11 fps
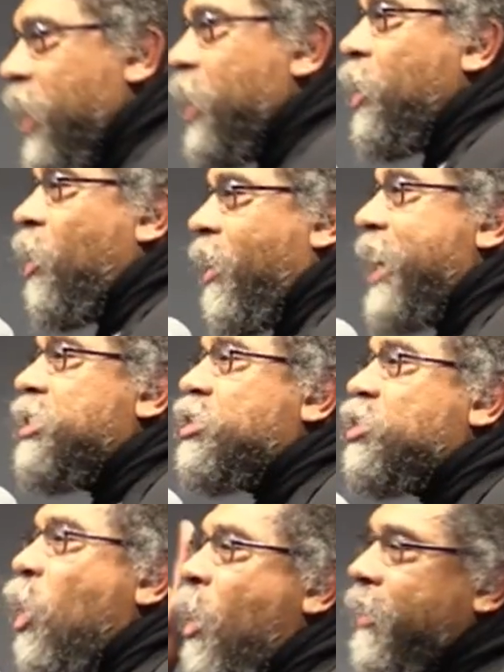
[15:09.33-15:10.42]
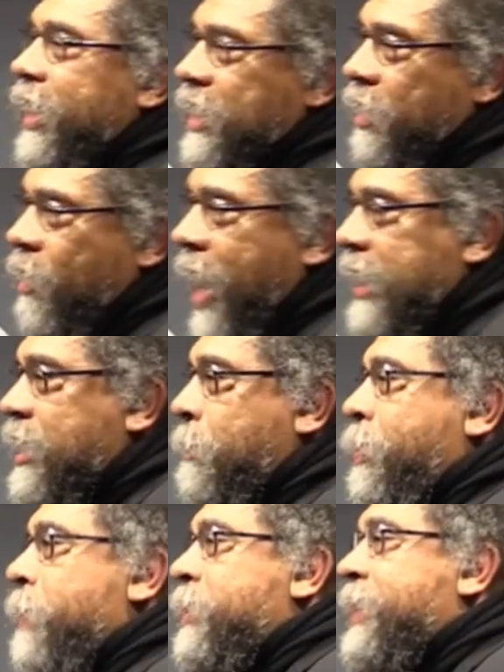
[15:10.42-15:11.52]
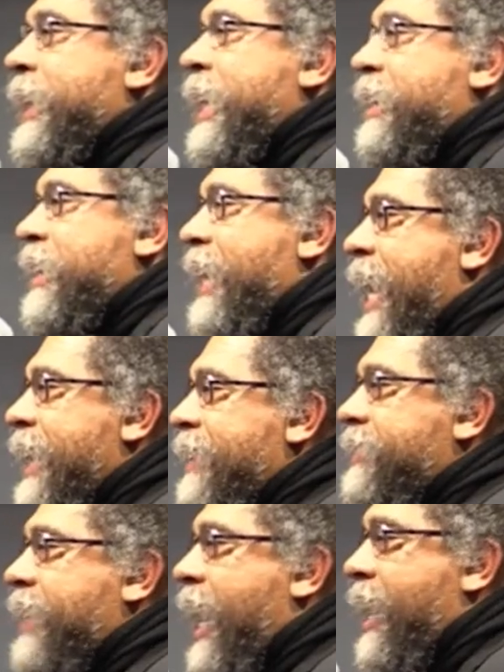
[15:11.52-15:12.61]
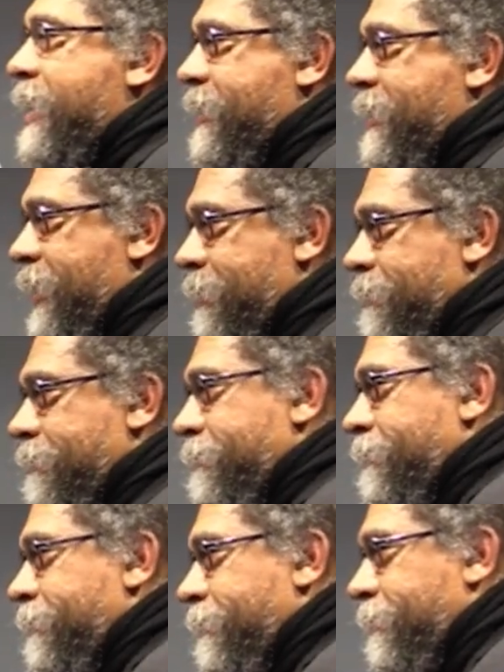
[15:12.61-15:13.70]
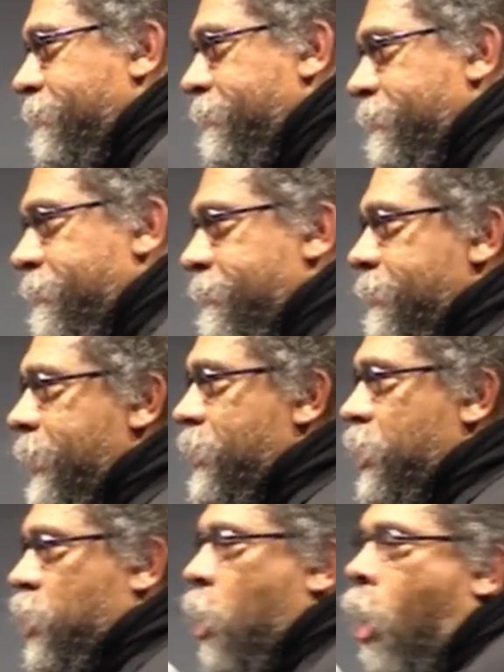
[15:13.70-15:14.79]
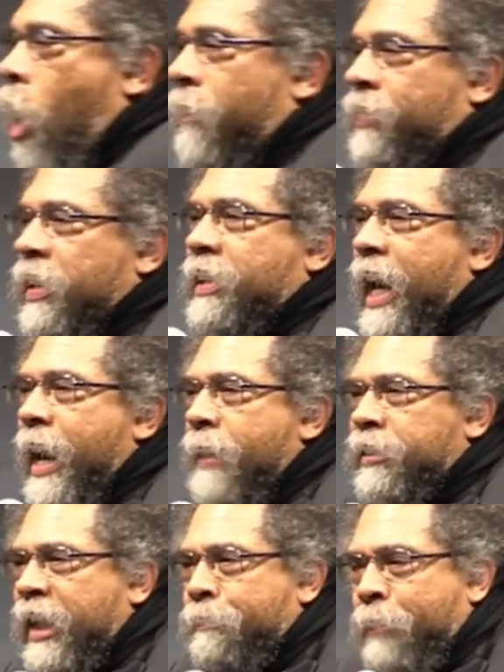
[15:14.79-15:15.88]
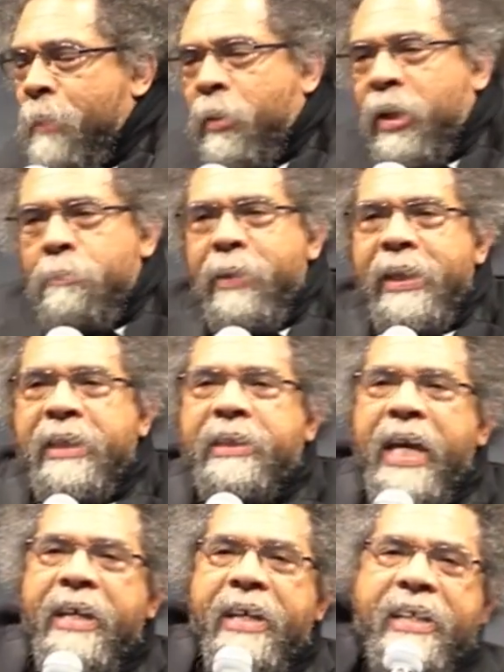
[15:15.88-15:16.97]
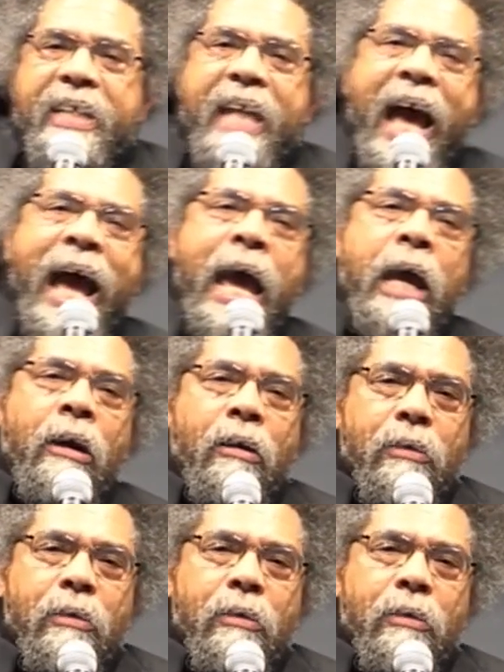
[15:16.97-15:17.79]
great stories of white supremacy in the United States. So oftentimes people can be in a state of denial.